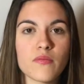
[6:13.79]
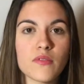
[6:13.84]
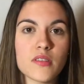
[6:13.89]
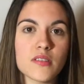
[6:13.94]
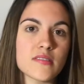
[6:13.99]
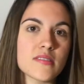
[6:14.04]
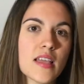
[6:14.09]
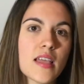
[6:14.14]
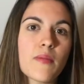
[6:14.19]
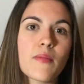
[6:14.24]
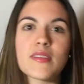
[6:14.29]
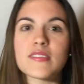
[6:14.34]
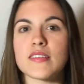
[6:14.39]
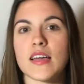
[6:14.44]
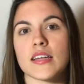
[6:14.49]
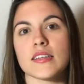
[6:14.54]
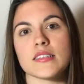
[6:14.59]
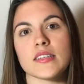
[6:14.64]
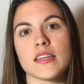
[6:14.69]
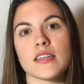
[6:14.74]
the same as
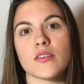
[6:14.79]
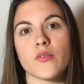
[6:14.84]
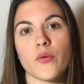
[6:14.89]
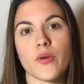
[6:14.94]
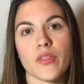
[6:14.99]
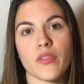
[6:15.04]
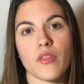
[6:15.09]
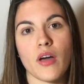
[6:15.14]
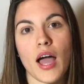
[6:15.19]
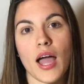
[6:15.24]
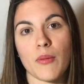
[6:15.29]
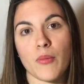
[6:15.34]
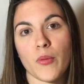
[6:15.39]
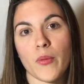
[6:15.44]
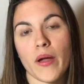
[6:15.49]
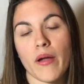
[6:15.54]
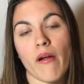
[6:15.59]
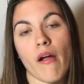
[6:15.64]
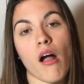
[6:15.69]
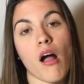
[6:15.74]
I did with the
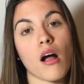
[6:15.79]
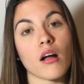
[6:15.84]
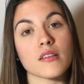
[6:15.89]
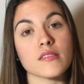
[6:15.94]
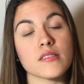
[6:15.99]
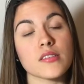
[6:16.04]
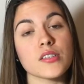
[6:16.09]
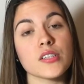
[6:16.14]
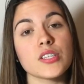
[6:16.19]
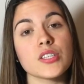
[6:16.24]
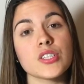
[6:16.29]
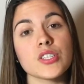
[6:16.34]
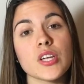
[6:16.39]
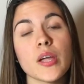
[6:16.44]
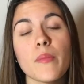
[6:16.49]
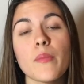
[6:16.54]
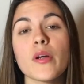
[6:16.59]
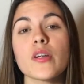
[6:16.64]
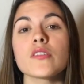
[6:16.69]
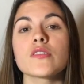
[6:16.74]
hyperbaric oxygen
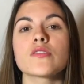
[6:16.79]
chamber,